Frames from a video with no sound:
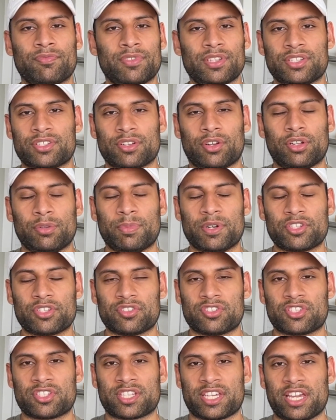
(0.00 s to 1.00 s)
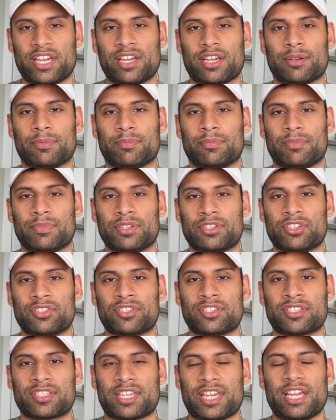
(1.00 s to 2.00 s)
it's all a bunch of scam. It's
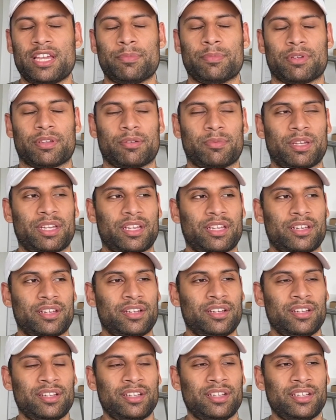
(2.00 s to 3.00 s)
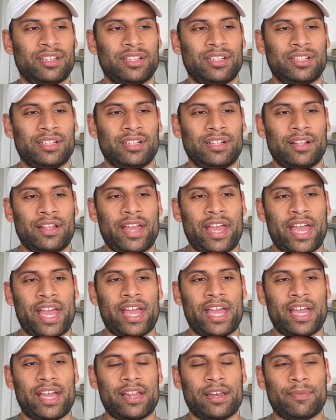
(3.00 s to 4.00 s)
just scamming, man.
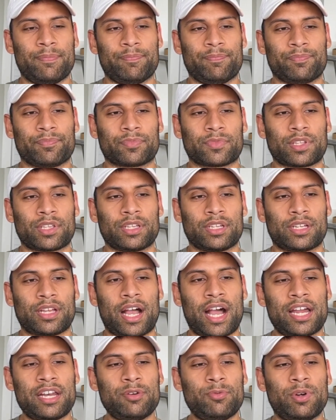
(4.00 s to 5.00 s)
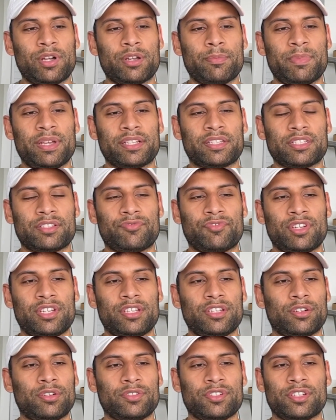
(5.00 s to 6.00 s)
And I didn't want to make this
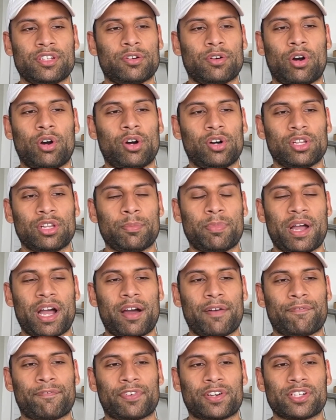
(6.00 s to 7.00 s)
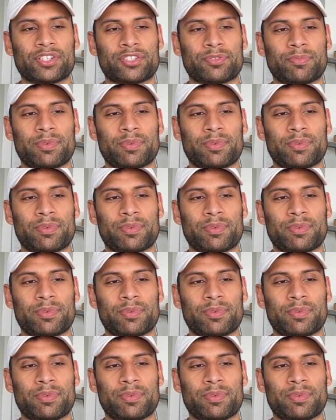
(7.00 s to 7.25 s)
video, you know, all about first